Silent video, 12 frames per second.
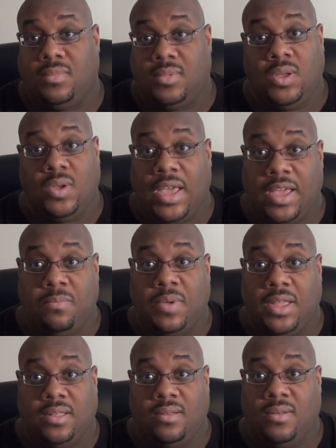you can't
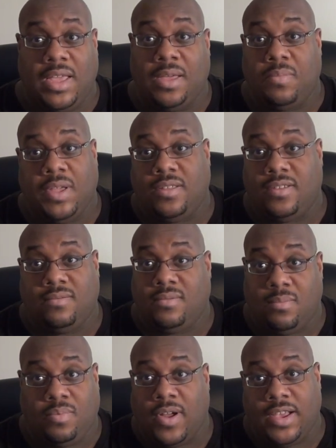beat you can't beat this,
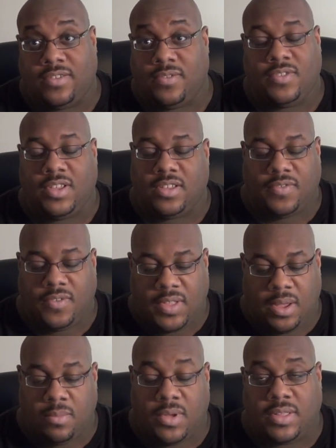the price of six
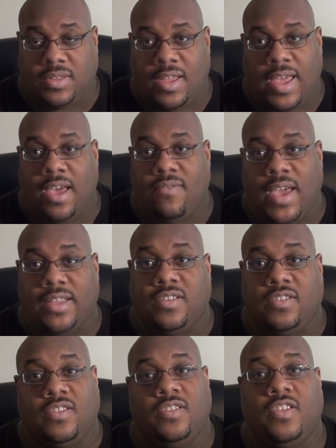fifty a month to have
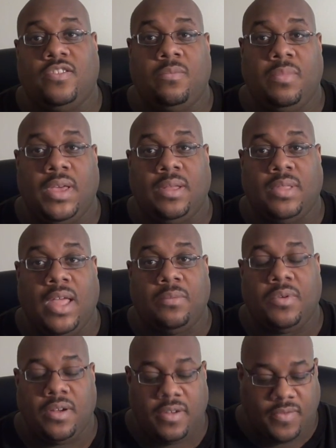access to such a big
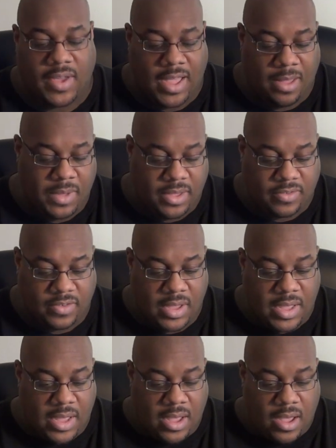library of comics.
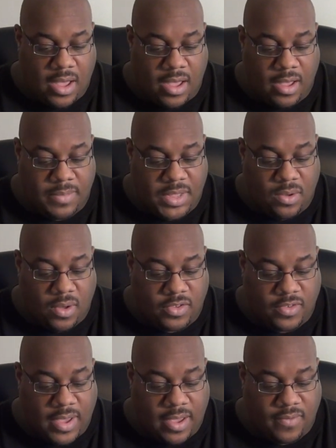Um, then you
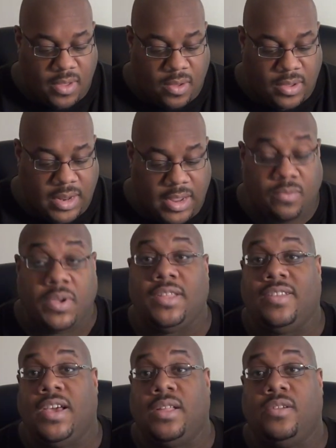also have online
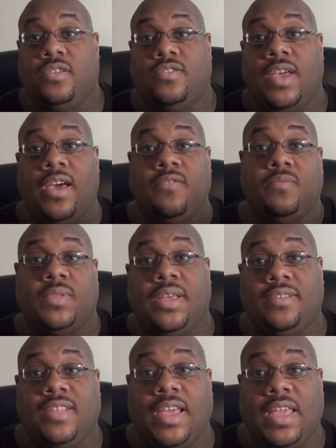retailers. You have
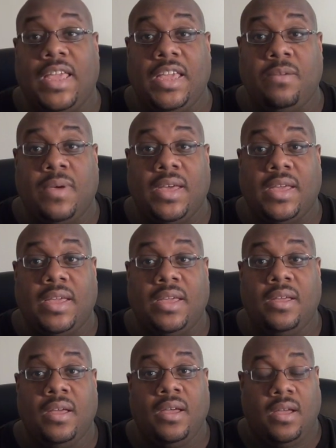things like
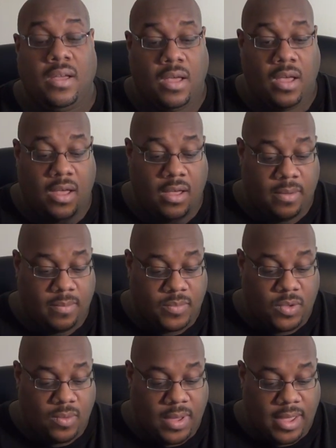eBay.
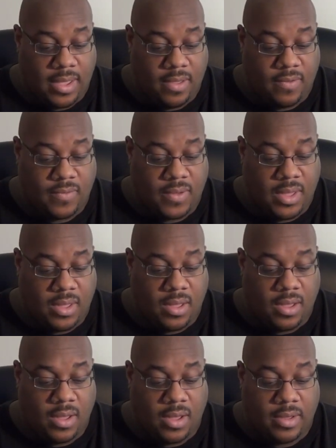Um, you have
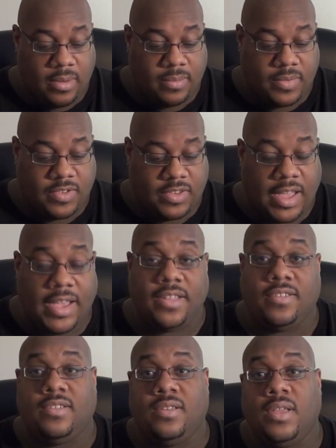Um,
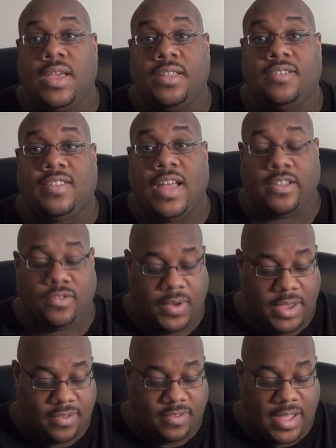sites, in stock
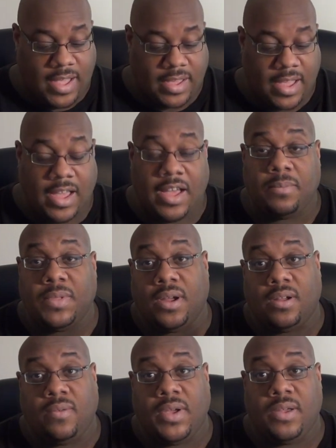trades dot com,
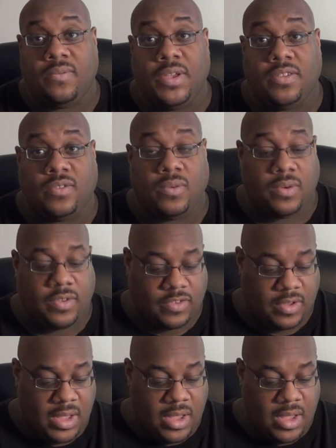they're a great resource.